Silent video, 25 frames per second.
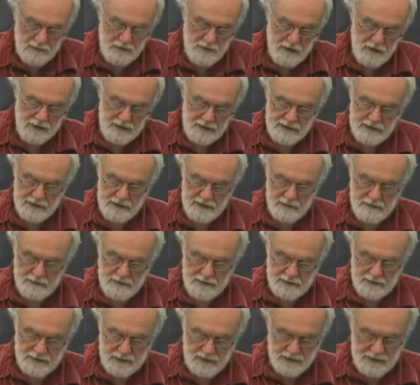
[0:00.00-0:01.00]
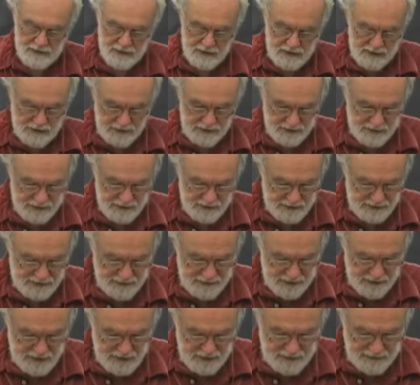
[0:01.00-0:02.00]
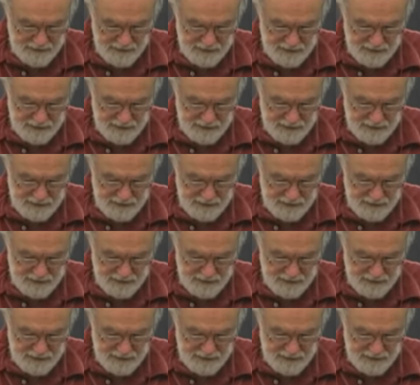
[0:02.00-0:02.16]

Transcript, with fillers: we've got to deal with the circulation side